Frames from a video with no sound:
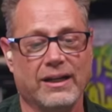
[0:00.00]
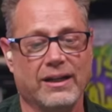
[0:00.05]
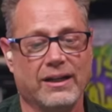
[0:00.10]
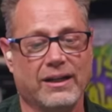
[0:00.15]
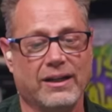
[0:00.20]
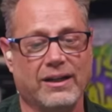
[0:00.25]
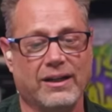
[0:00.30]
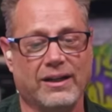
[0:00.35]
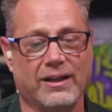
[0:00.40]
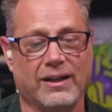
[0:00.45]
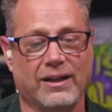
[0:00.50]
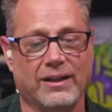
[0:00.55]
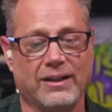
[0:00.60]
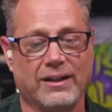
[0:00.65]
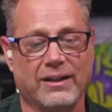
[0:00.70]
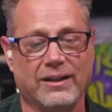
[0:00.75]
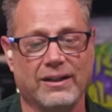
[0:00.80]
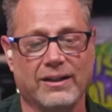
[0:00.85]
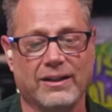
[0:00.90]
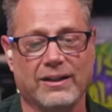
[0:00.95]
Huh.
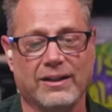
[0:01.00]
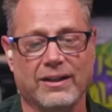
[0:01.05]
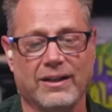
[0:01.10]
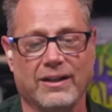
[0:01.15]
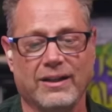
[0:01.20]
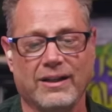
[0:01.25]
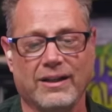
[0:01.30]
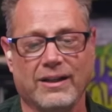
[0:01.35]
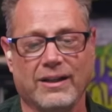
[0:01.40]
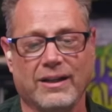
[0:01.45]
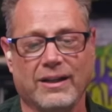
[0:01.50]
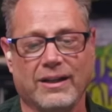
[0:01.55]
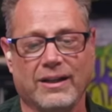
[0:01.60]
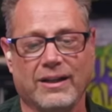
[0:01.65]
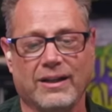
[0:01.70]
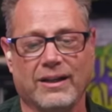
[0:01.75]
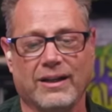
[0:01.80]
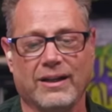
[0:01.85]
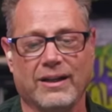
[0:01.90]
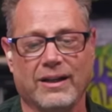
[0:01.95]
Yeah, is that
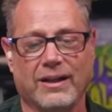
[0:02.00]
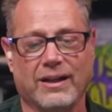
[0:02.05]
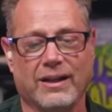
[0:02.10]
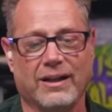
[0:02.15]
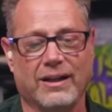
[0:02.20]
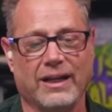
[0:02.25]
one different?